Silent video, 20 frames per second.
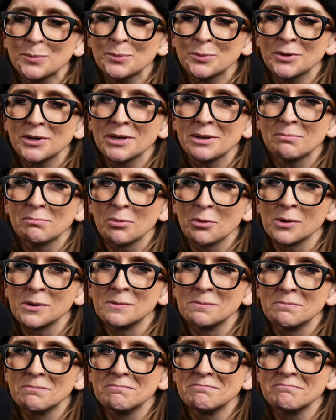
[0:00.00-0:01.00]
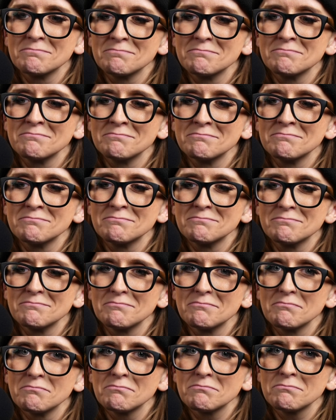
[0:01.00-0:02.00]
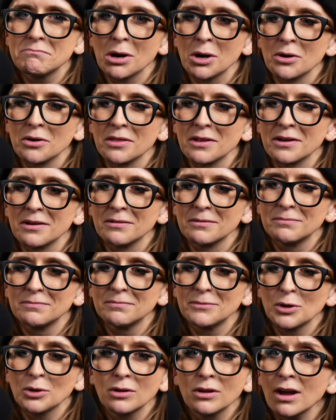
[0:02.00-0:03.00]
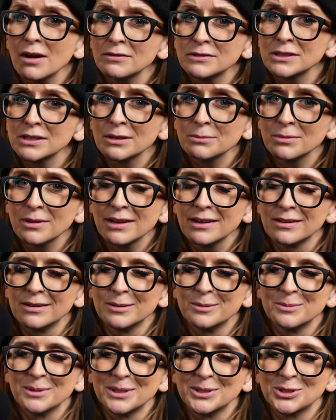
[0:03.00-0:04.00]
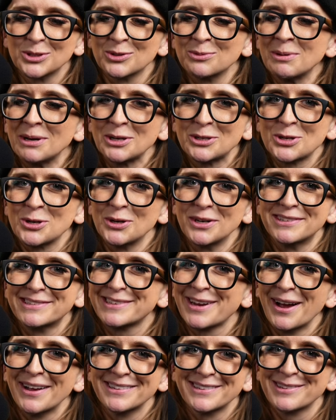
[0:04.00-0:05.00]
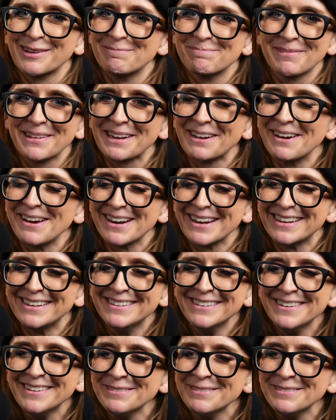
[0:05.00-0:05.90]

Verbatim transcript: pretty important part there. You can cover it up later, but just make sure it's got something on it.